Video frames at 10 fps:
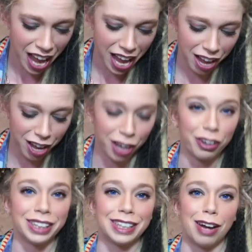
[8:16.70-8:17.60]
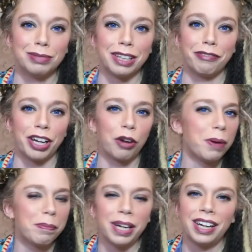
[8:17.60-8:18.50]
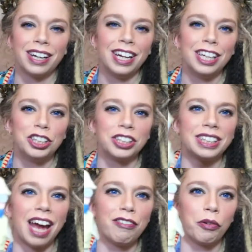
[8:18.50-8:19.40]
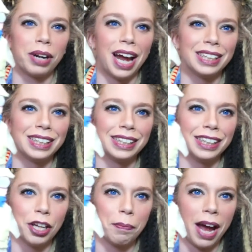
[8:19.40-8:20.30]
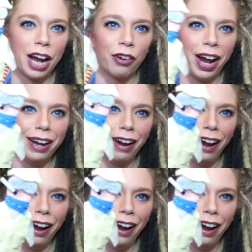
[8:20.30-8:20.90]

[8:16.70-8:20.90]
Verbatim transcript: a Hunter S Thompson finger puppet just everyone has this in their bag right